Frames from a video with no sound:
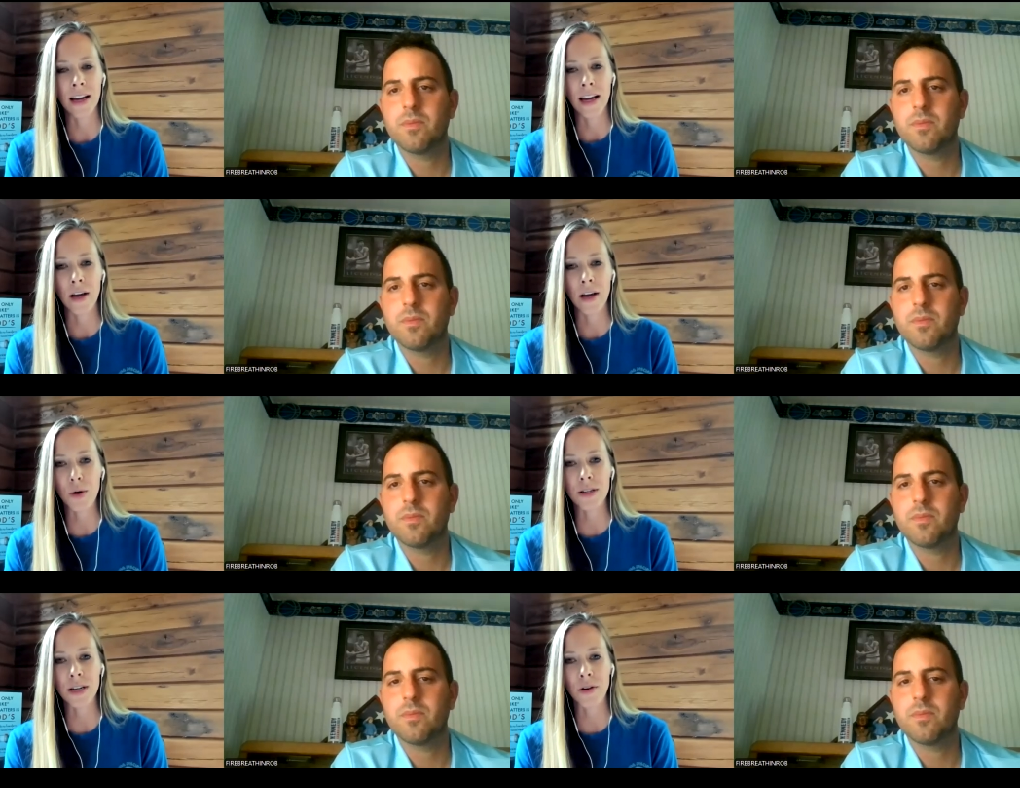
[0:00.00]
Speaker 1: If you go
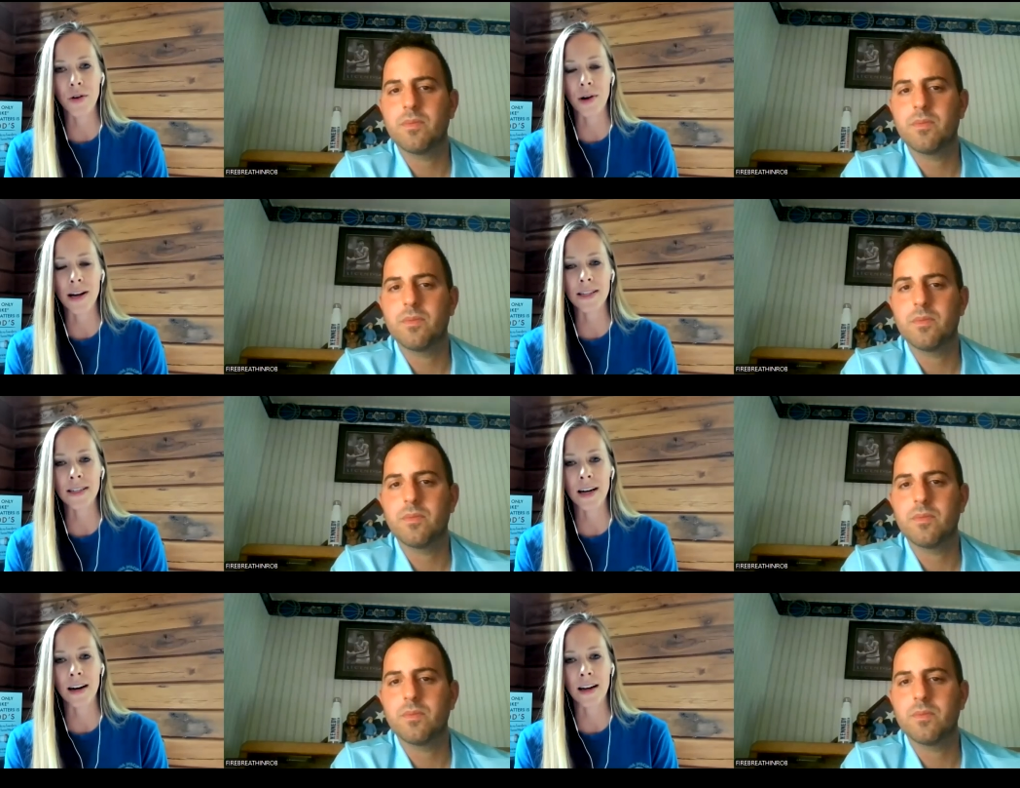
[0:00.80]
to
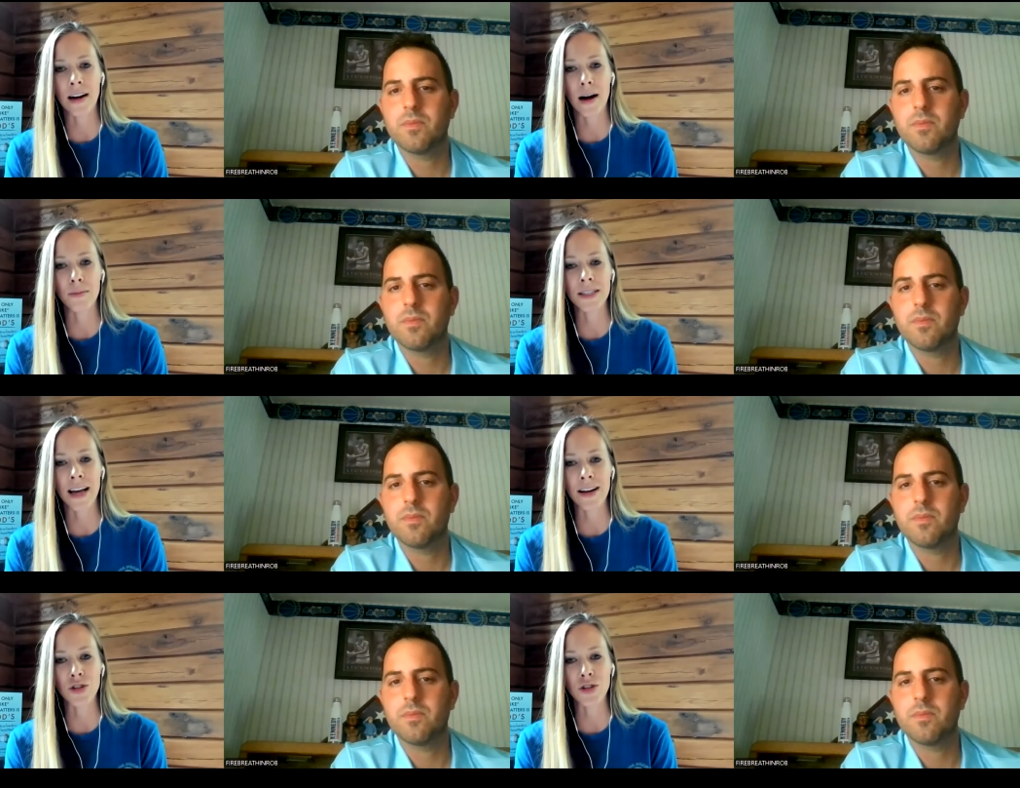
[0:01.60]
TerynGregson.com
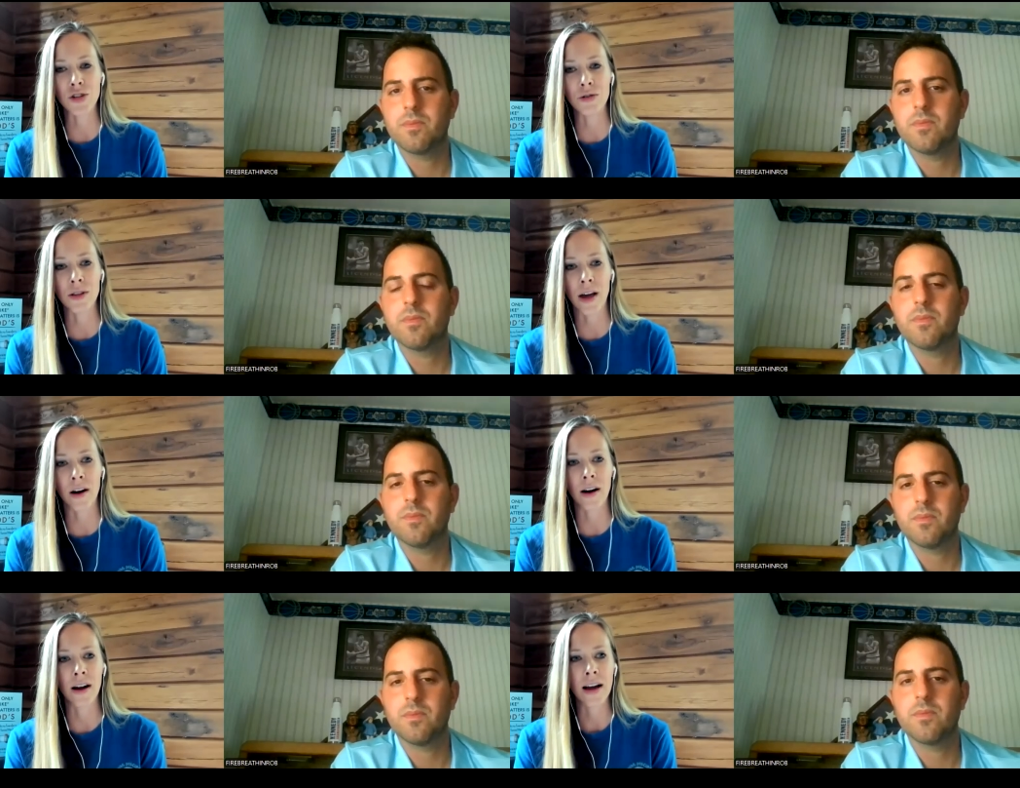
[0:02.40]
slash
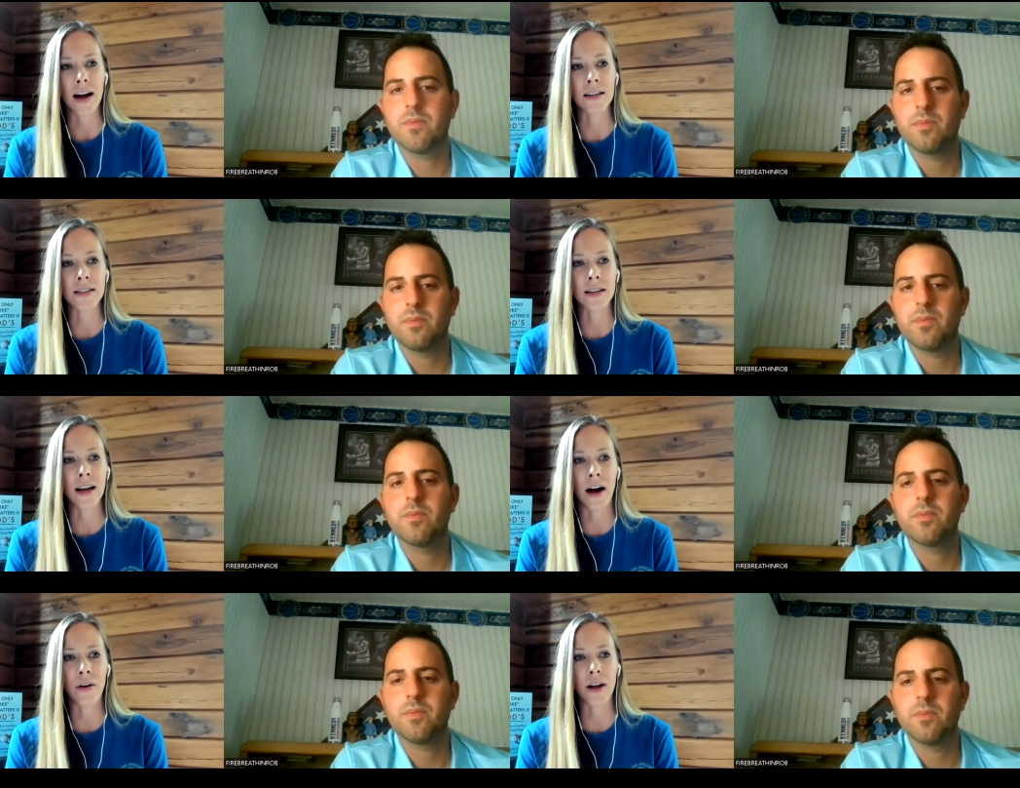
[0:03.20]
newsletter, I send
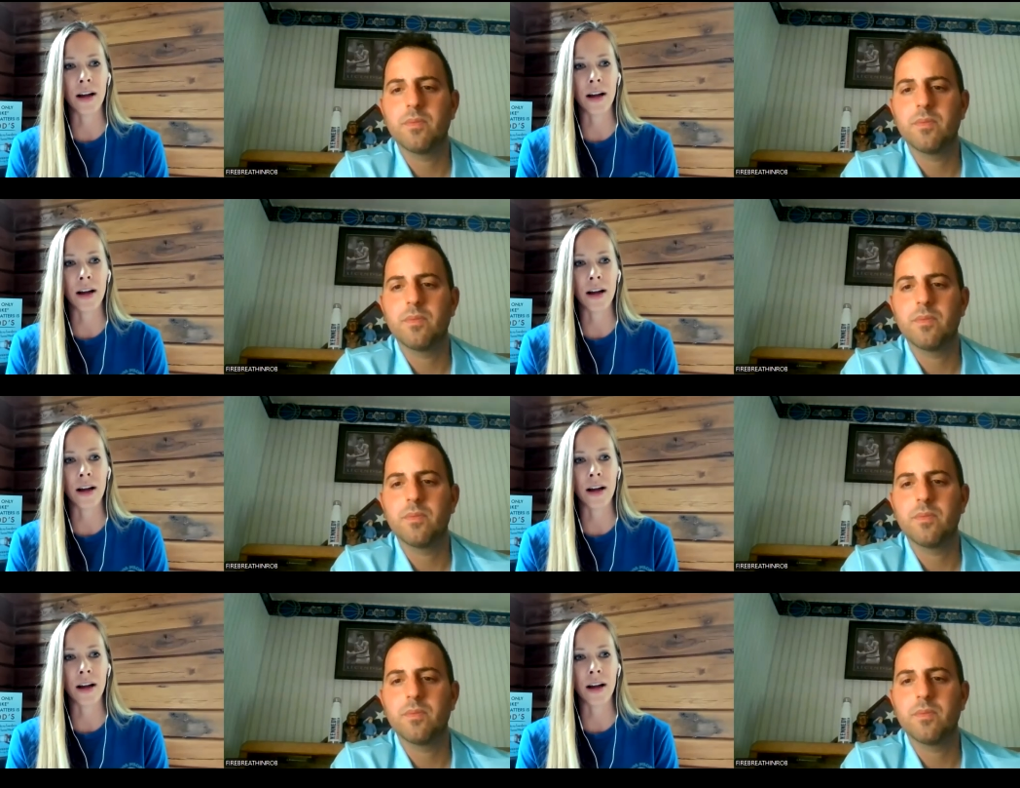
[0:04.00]
out a